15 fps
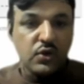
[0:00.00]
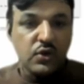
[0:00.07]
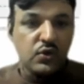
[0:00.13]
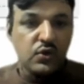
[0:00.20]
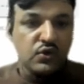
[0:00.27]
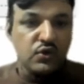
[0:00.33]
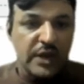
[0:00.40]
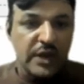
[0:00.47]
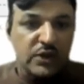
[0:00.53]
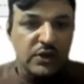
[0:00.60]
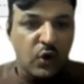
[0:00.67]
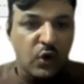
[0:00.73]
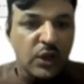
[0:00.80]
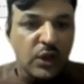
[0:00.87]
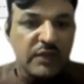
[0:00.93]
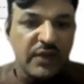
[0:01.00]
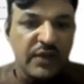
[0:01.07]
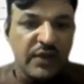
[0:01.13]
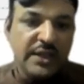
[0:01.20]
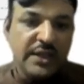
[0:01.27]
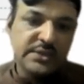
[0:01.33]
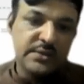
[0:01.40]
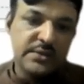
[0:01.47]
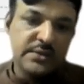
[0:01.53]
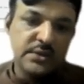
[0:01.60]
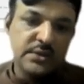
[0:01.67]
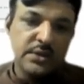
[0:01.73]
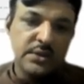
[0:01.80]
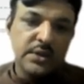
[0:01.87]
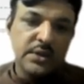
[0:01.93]
to select all the files
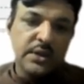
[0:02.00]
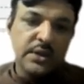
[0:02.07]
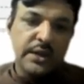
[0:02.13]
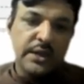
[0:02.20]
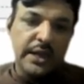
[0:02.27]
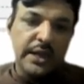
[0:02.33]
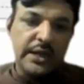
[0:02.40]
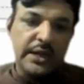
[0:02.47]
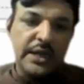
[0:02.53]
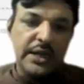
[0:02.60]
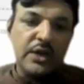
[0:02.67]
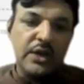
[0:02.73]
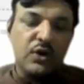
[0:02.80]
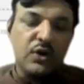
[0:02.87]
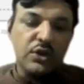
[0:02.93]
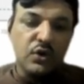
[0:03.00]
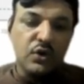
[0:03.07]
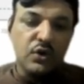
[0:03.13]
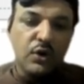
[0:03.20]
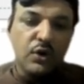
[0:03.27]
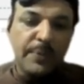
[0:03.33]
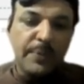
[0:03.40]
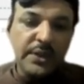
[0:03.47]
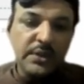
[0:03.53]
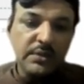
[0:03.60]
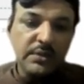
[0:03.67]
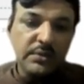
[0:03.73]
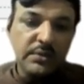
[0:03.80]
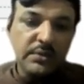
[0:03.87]
and click on the open.